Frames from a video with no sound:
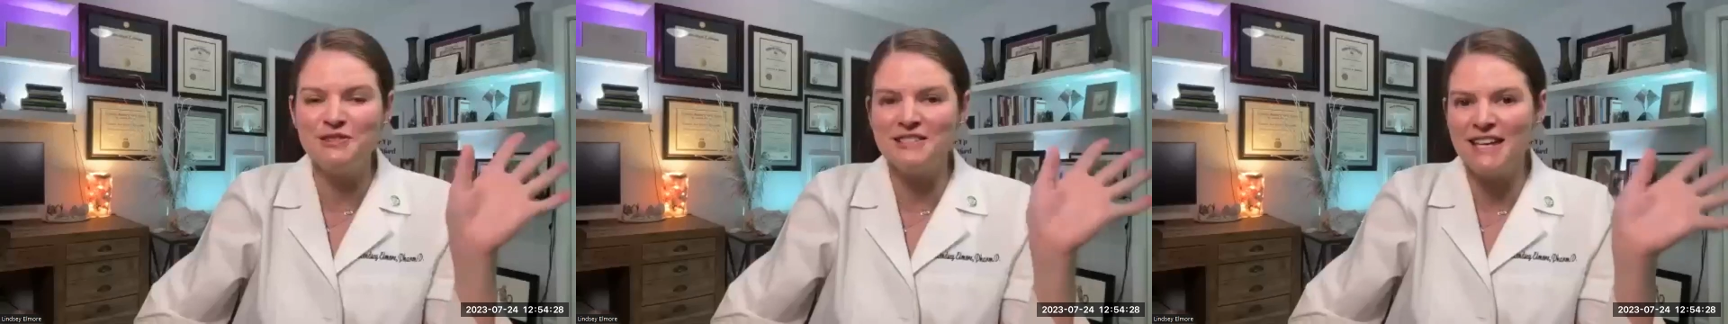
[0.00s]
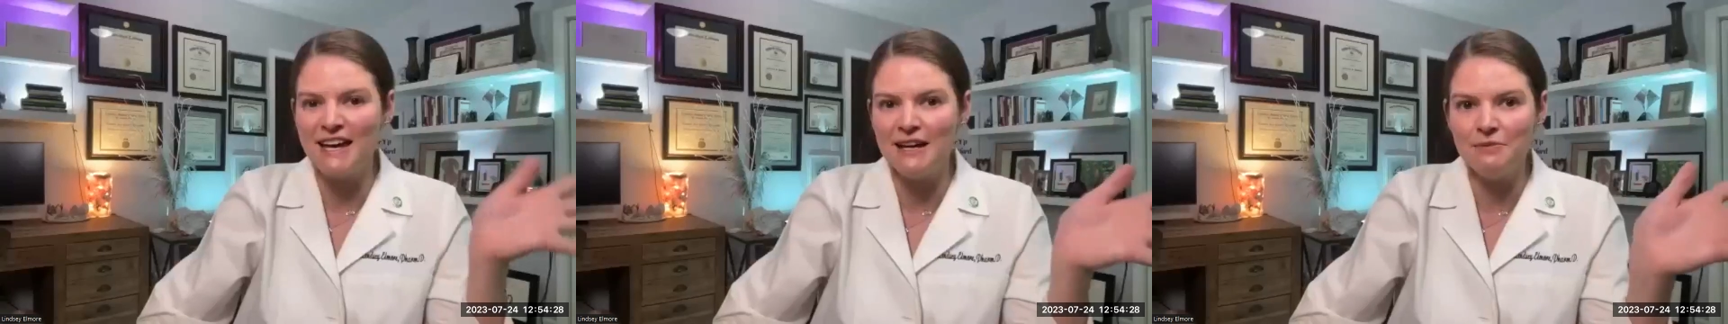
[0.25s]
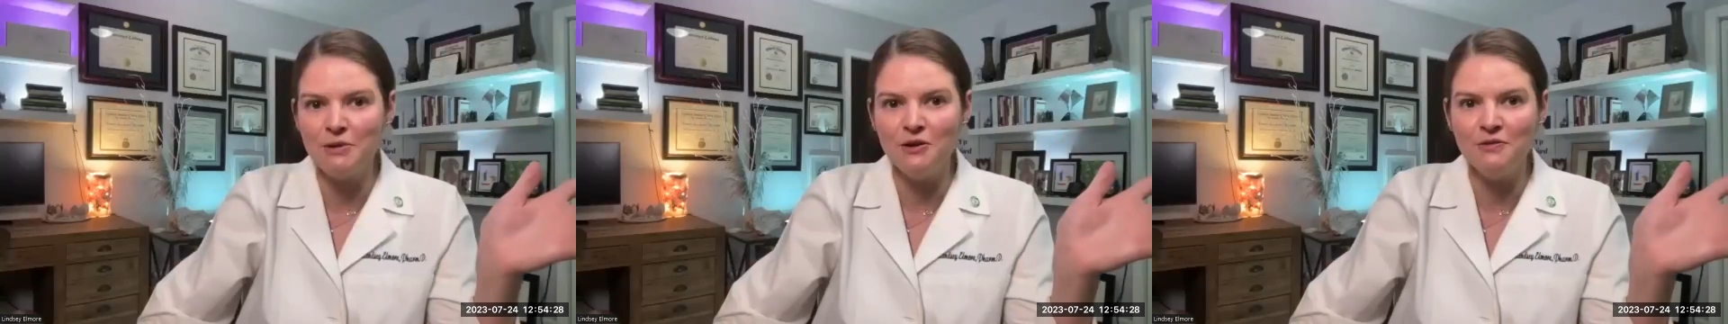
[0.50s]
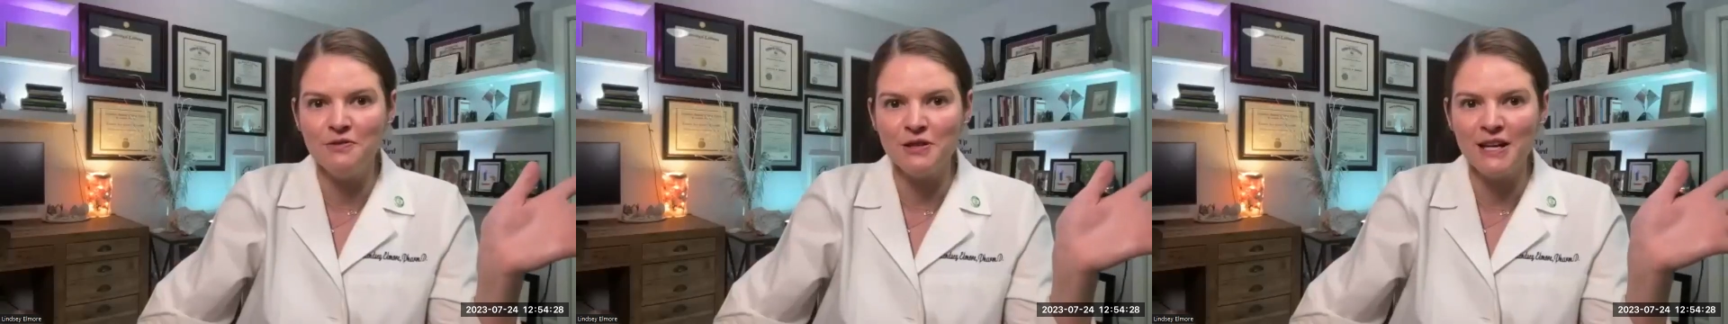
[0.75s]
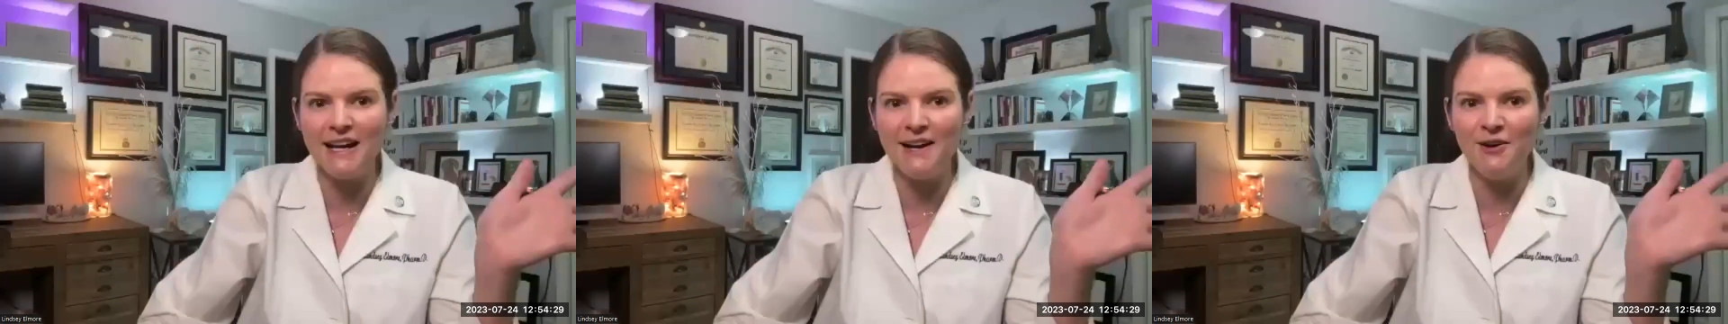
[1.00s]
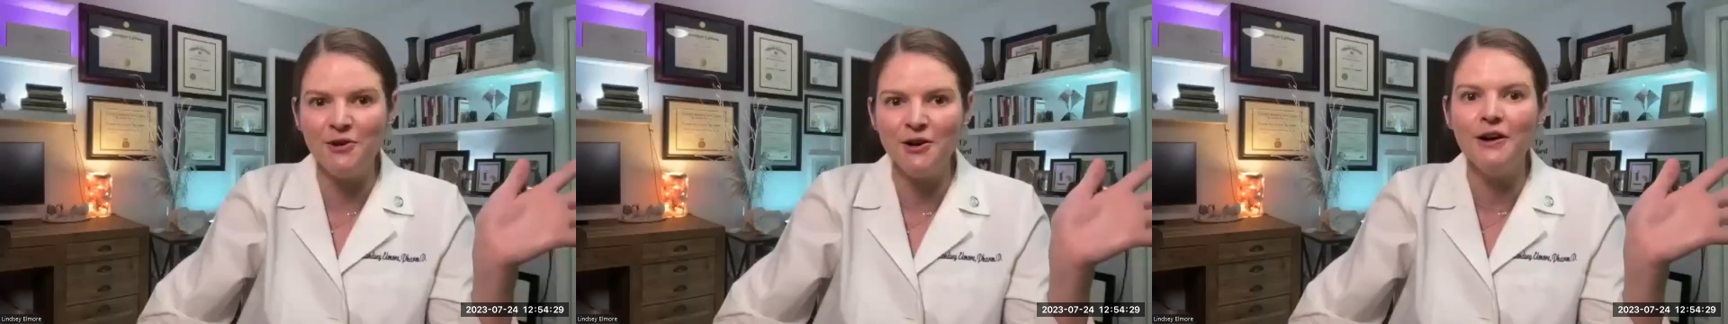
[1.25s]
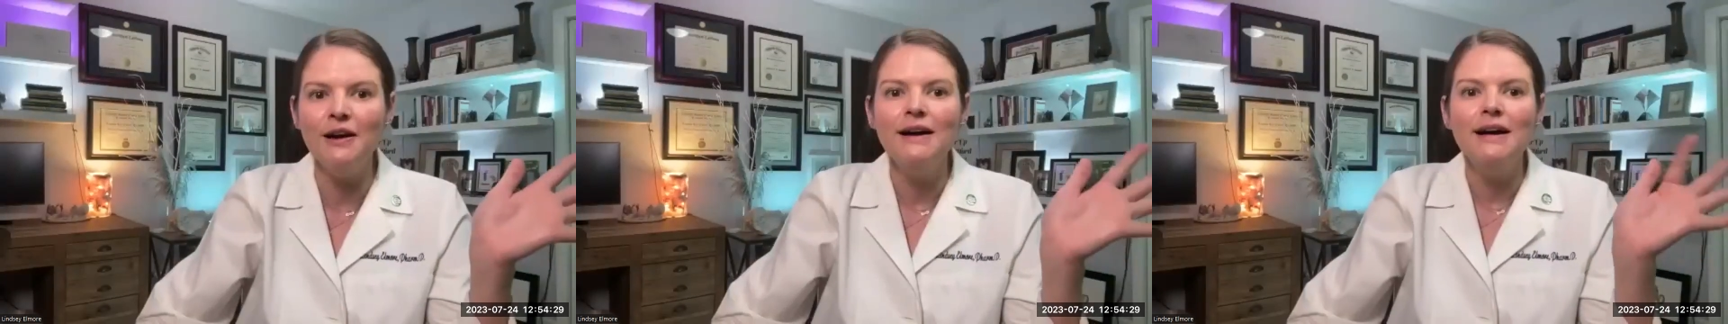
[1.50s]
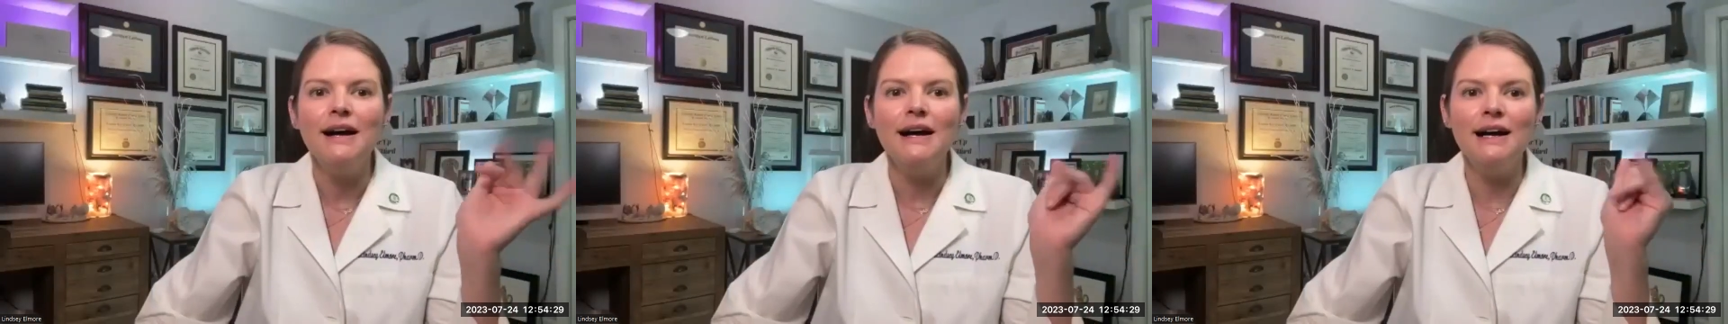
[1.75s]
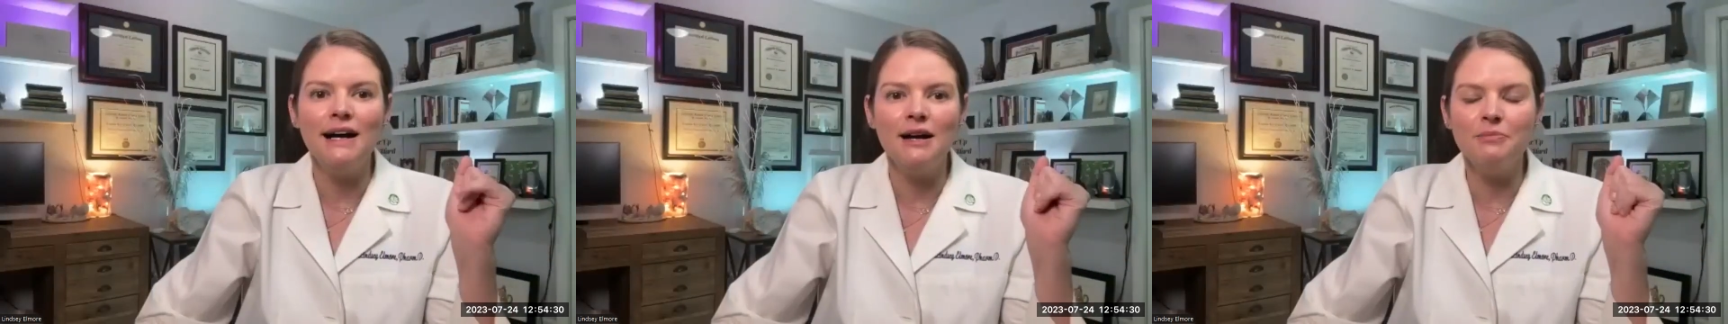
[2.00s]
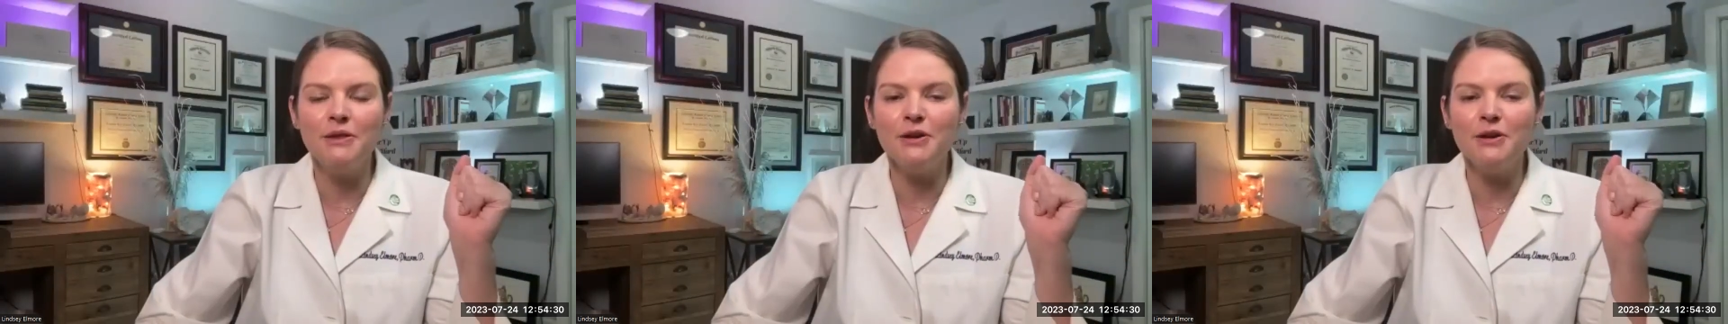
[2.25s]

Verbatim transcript: can take them over the counter. Um,